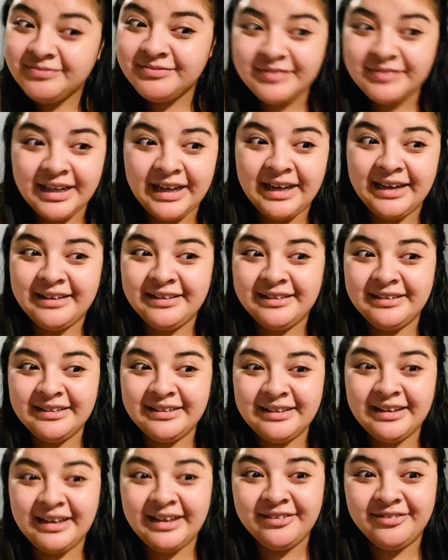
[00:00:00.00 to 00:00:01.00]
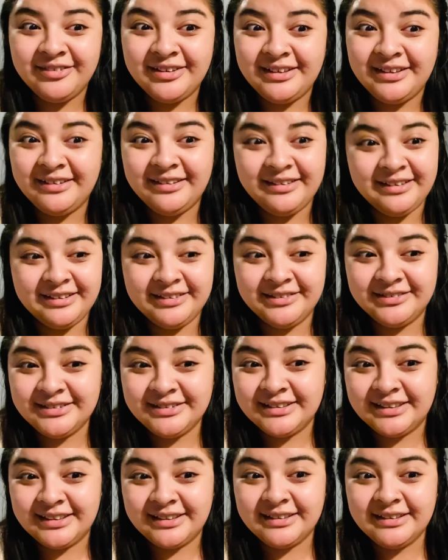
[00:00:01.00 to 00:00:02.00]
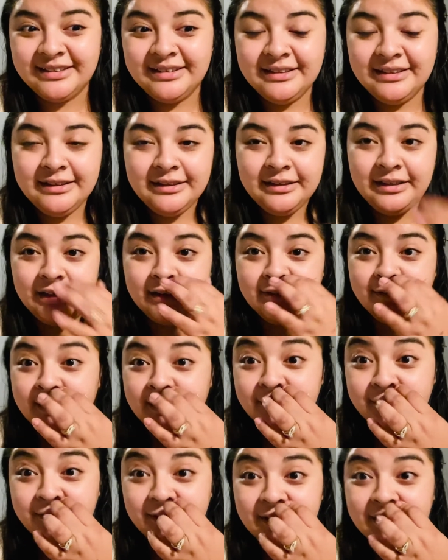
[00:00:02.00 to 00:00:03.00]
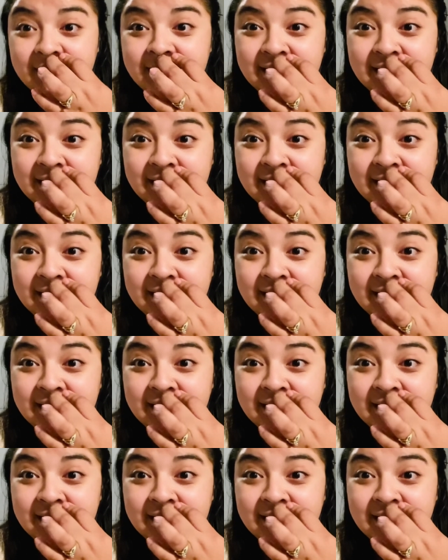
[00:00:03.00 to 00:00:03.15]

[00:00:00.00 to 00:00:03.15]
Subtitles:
I didn't have anything else. Like, if I worked,